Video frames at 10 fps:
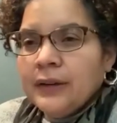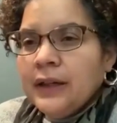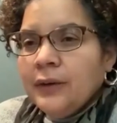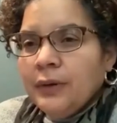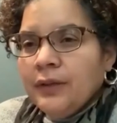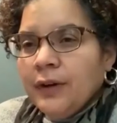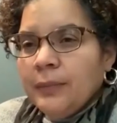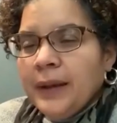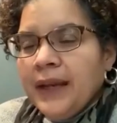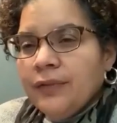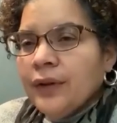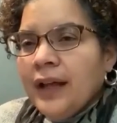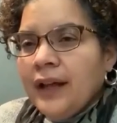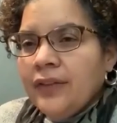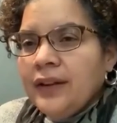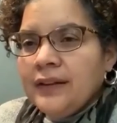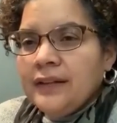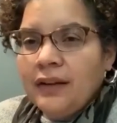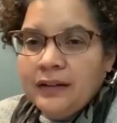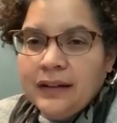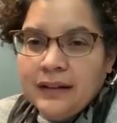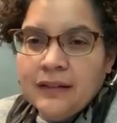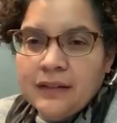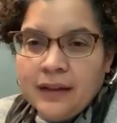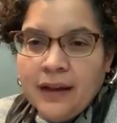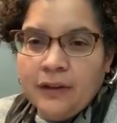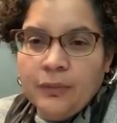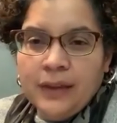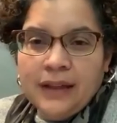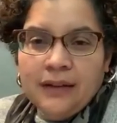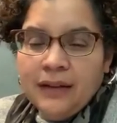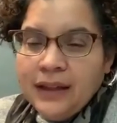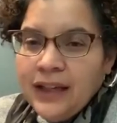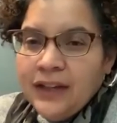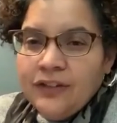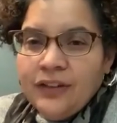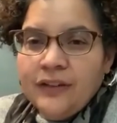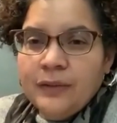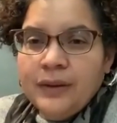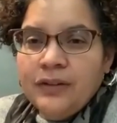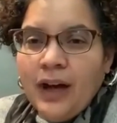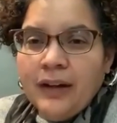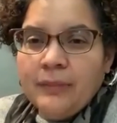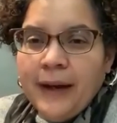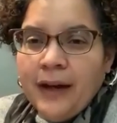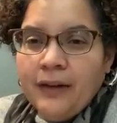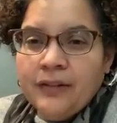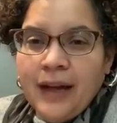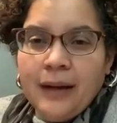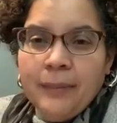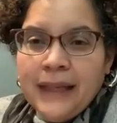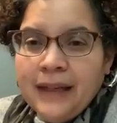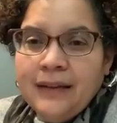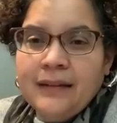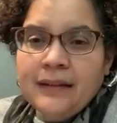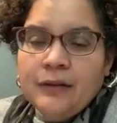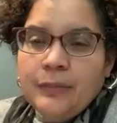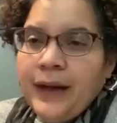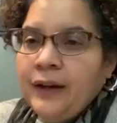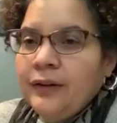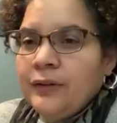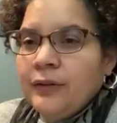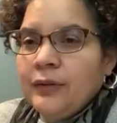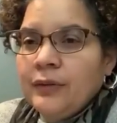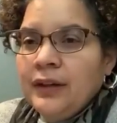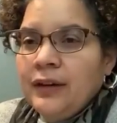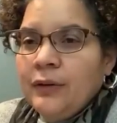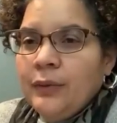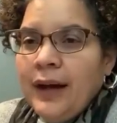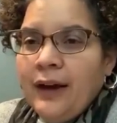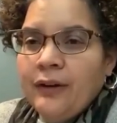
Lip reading: one of our behavioral health consultants. And we talk about diabetes, about, how to